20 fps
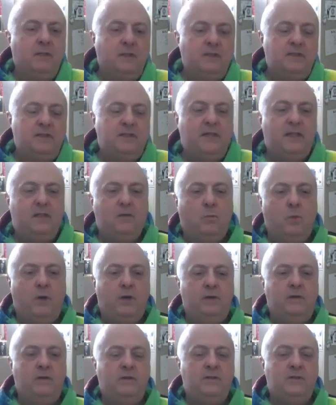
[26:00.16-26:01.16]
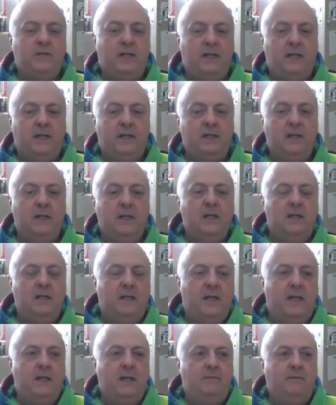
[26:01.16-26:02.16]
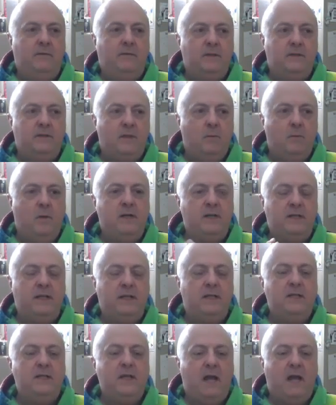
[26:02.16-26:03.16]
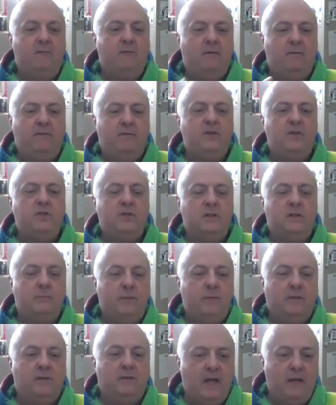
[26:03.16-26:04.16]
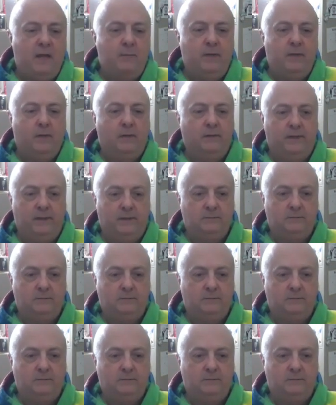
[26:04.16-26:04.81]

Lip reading: sit where you're sitting that if someone didn't have a vision to build that building,